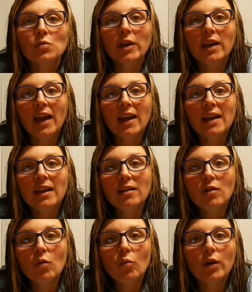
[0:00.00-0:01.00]
we can
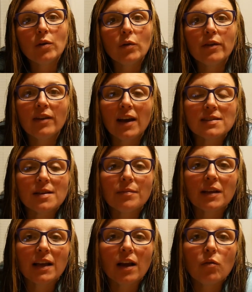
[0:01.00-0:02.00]
when we've got
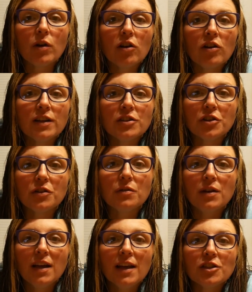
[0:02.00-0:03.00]
something going on to
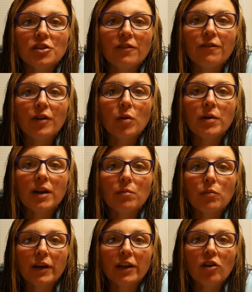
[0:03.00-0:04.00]
film it and
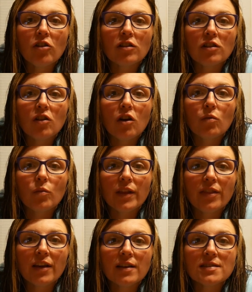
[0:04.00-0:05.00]
bring y'all along
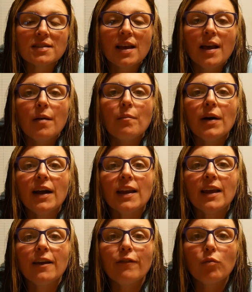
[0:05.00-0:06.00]
with us. But
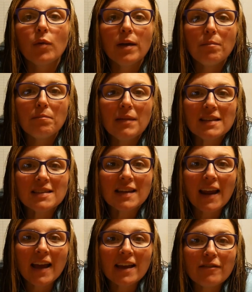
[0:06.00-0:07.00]
if we miss a
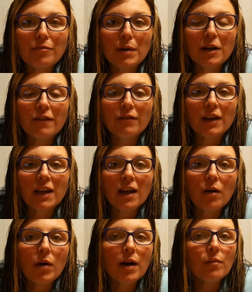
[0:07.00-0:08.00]
day of putting a
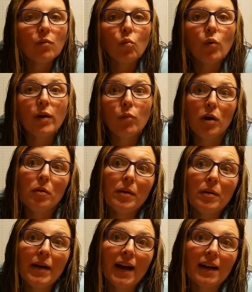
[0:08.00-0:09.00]
video up, we will
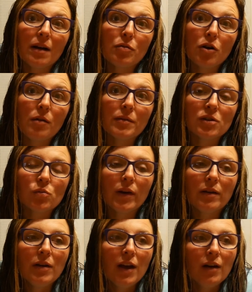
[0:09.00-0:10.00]
be back. I promise.
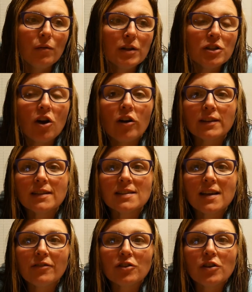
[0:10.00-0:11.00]
We talked this
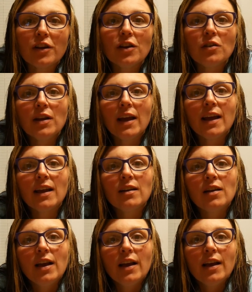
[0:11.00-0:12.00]
afternoon,
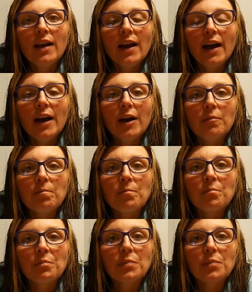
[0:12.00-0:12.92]
and